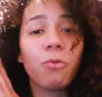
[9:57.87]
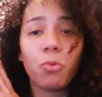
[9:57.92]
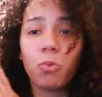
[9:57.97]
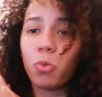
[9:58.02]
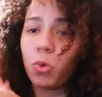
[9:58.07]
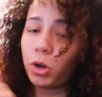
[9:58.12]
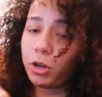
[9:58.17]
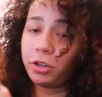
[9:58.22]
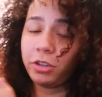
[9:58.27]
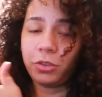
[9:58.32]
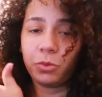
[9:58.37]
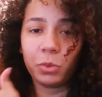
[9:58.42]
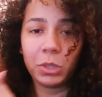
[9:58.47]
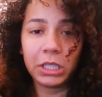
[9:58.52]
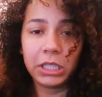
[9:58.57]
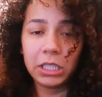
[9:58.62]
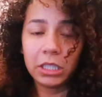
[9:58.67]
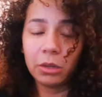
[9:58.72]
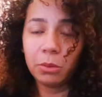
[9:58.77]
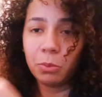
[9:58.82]
worked
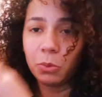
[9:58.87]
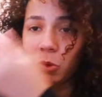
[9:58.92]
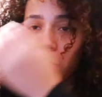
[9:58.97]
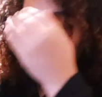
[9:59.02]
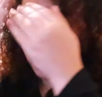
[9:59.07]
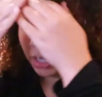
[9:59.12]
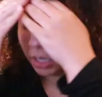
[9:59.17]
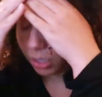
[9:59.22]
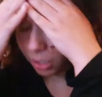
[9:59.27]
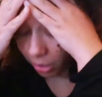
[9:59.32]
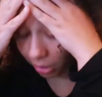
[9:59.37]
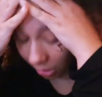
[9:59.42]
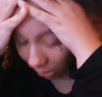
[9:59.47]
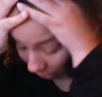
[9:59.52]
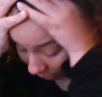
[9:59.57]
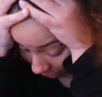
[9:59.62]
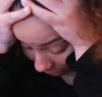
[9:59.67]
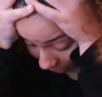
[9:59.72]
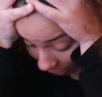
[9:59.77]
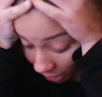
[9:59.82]
with someone
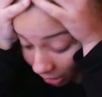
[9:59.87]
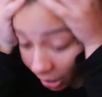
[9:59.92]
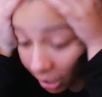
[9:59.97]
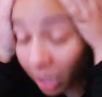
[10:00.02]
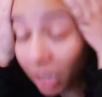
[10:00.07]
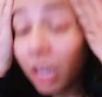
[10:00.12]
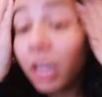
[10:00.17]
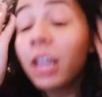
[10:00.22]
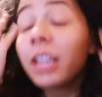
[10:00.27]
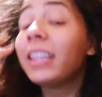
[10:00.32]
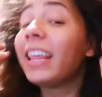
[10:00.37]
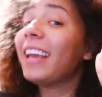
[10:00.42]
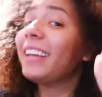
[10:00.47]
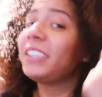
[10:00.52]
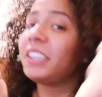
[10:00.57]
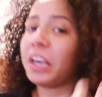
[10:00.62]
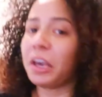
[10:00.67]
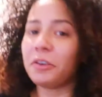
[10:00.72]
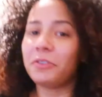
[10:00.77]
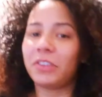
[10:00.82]
that
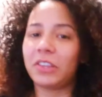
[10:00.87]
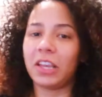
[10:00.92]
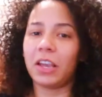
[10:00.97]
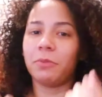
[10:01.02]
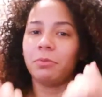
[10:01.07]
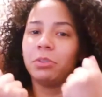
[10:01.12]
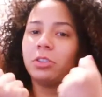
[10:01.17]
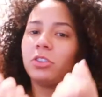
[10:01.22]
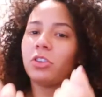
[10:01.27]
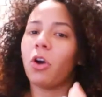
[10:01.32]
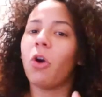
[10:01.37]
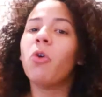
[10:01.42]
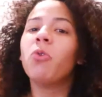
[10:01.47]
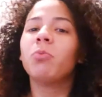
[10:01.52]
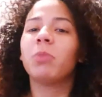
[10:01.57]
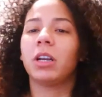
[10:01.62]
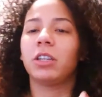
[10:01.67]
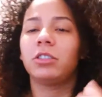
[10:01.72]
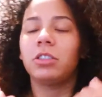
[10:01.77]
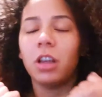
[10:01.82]
gives them so
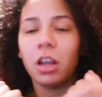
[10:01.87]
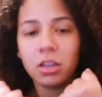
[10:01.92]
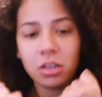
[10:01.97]
much